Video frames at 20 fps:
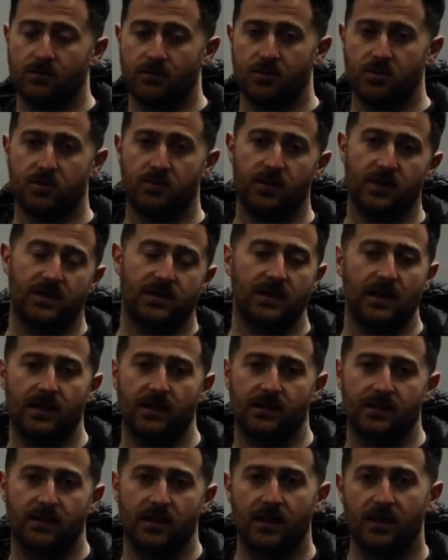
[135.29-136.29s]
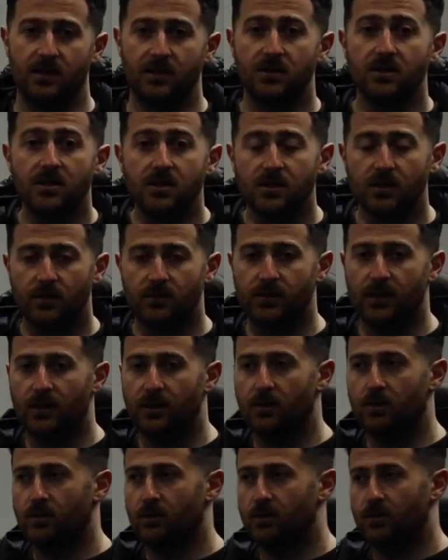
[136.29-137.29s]
Should be a slight tinge of
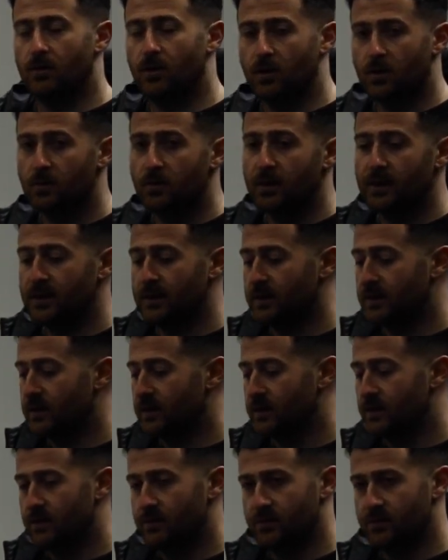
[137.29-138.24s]
yellow, not completely clear.